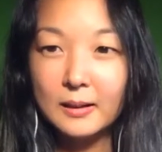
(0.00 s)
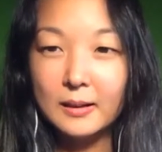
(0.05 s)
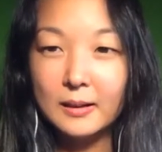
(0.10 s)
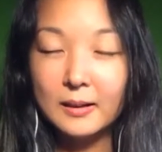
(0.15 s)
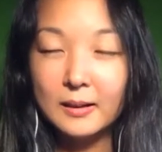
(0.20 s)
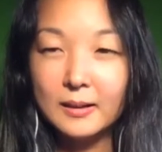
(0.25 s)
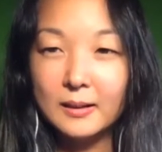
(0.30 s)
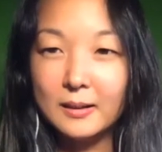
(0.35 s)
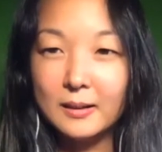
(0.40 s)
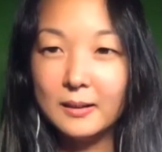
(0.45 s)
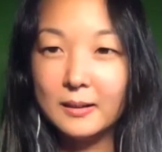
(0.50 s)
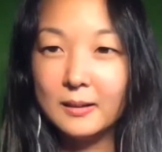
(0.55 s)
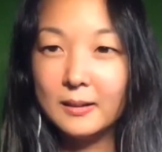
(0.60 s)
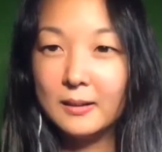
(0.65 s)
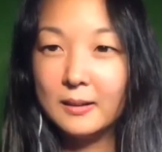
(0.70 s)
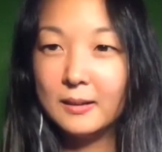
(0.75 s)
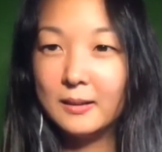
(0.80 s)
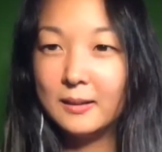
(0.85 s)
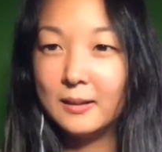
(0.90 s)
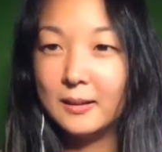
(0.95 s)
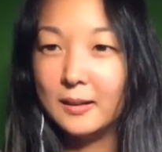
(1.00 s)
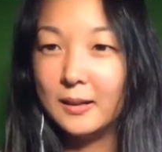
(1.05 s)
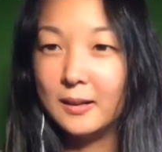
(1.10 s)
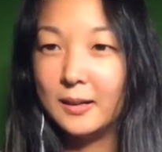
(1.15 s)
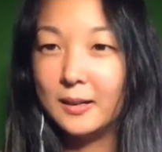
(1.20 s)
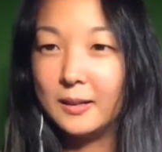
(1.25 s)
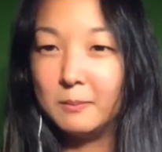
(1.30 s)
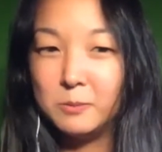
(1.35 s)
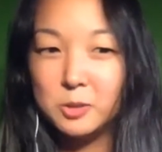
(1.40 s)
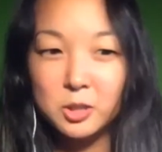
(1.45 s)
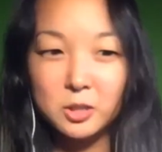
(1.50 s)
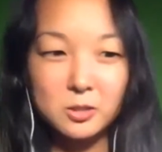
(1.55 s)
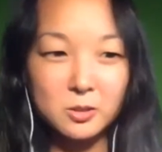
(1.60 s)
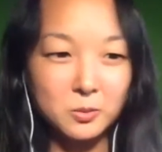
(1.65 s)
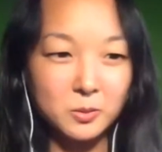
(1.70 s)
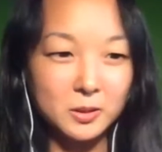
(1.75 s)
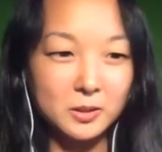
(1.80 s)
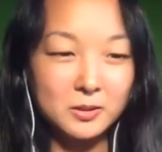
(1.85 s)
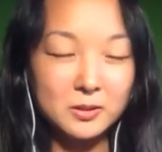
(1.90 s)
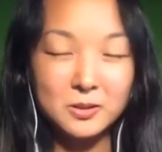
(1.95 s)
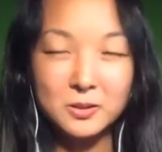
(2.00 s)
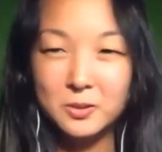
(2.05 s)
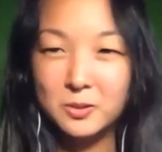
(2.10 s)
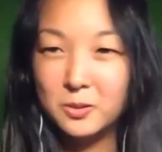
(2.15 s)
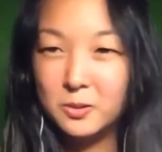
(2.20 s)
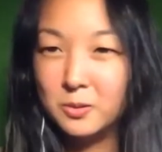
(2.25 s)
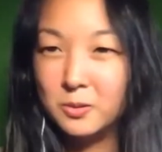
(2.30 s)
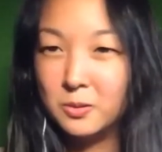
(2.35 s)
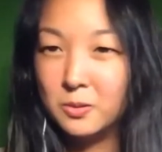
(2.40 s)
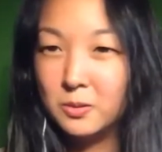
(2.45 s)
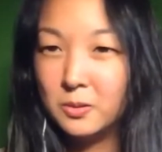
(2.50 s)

I am just going to,